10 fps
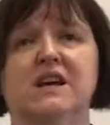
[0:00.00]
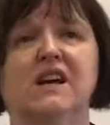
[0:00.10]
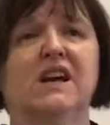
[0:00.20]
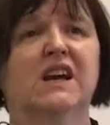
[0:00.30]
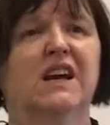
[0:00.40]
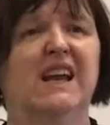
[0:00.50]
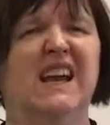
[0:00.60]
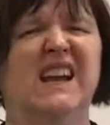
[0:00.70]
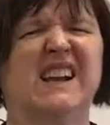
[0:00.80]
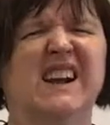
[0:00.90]
that
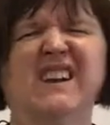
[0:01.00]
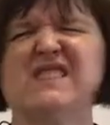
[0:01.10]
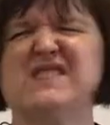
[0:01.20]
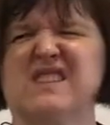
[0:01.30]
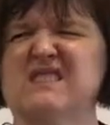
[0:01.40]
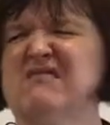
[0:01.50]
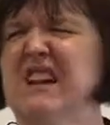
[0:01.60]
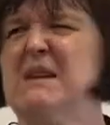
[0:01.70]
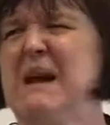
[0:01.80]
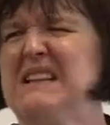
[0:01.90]
it kind of doesn't
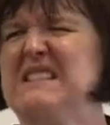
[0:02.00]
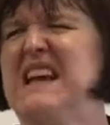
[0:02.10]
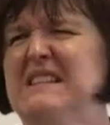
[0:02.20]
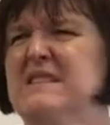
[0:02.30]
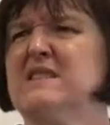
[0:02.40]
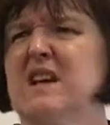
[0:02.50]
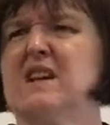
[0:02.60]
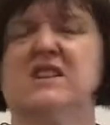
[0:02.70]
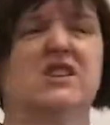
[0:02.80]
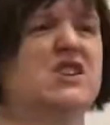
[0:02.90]
really make sense
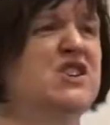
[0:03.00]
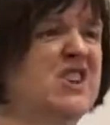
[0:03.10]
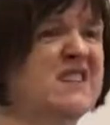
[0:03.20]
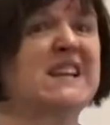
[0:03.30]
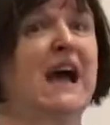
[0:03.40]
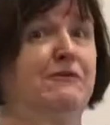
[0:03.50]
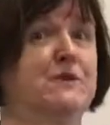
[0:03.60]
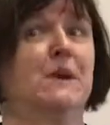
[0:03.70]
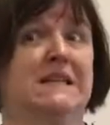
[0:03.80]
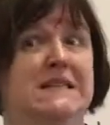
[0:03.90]
and you just have
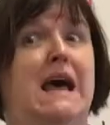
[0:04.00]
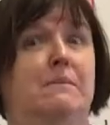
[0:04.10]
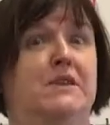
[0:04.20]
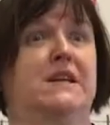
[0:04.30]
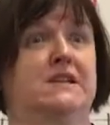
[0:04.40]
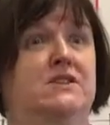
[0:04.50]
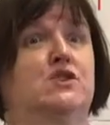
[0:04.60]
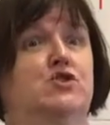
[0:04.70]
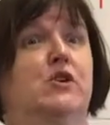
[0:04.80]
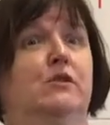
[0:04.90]
to accept that it's
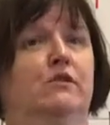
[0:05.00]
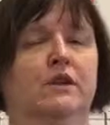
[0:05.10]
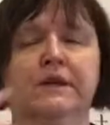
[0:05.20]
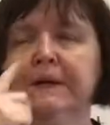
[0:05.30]
the truth.